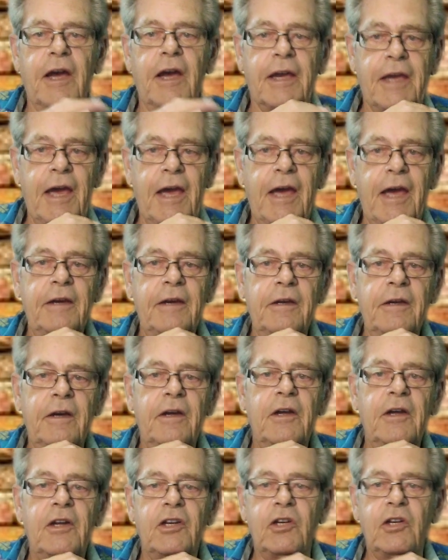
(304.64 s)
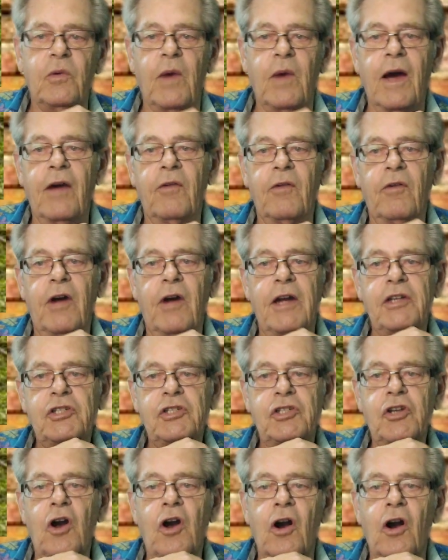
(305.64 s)
again to outright
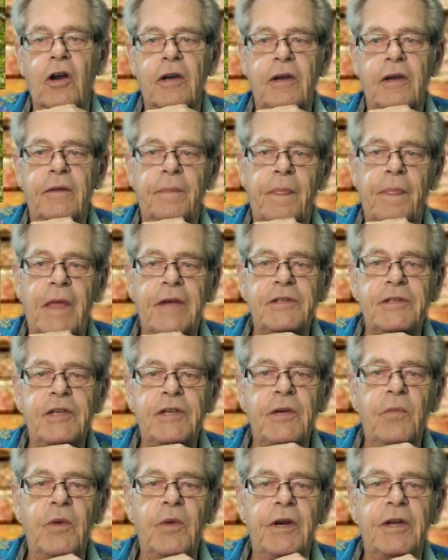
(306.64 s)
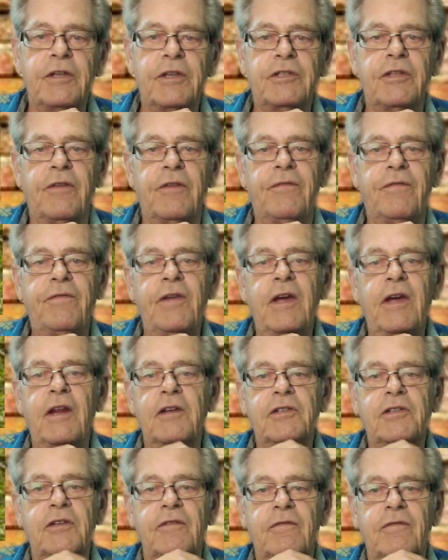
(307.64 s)
shock as he witnessed the
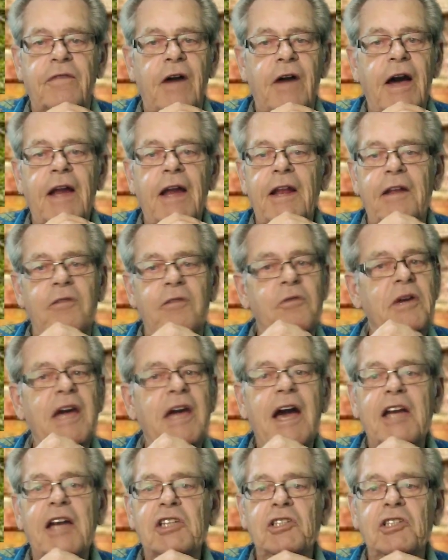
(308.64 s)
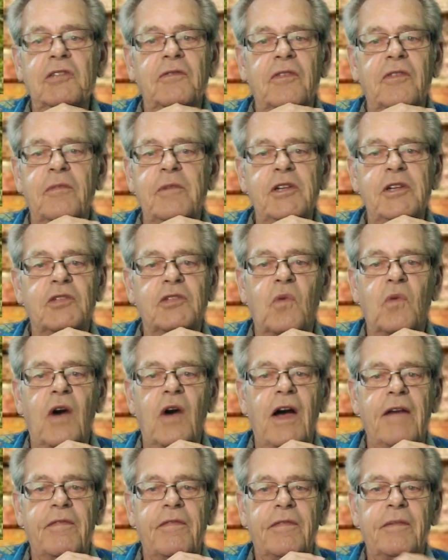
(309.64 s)
fearless and violent reaction from his
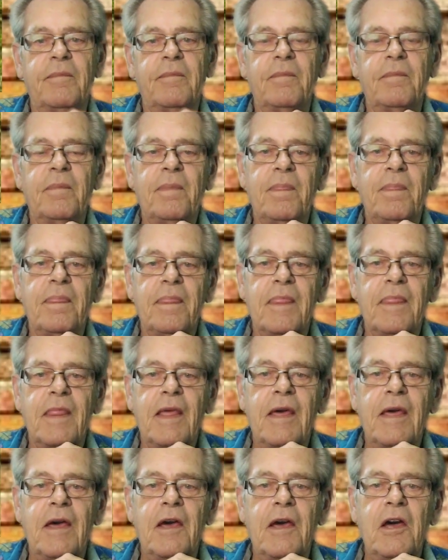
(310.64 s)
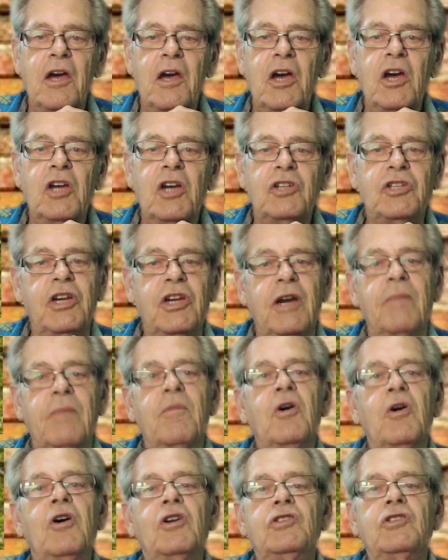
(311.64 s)
wife. She
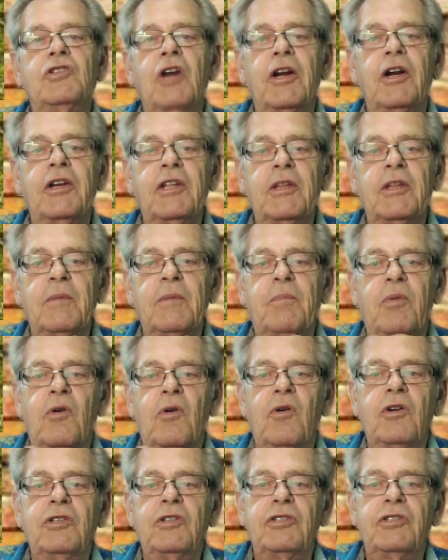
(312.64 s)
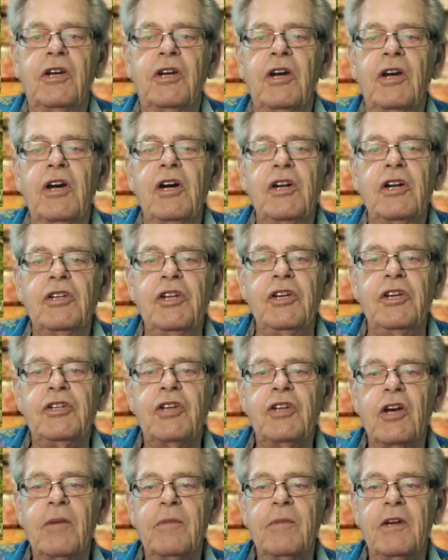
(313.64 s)
emerged onto the porch,
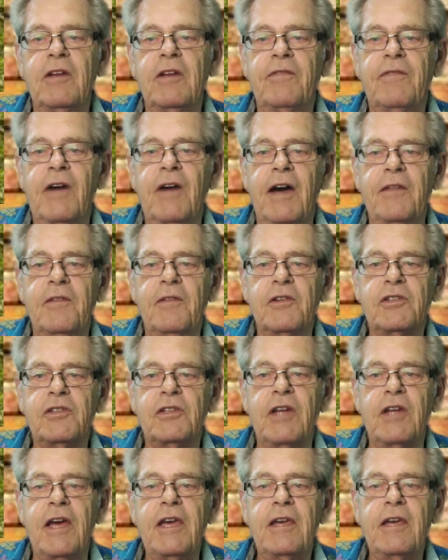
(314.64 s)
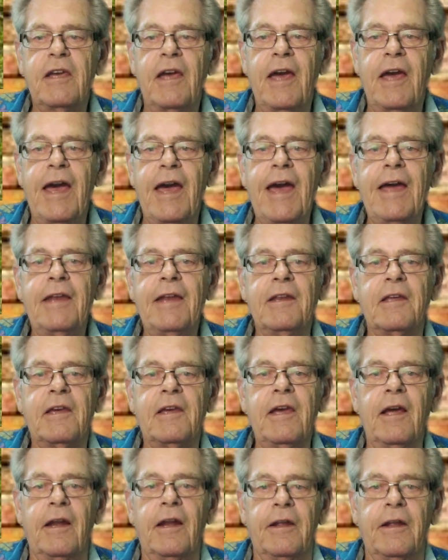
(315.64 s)
determined to find the snake and
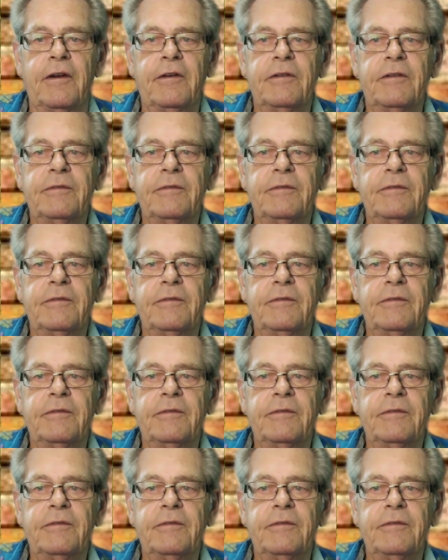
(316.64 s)
kill it.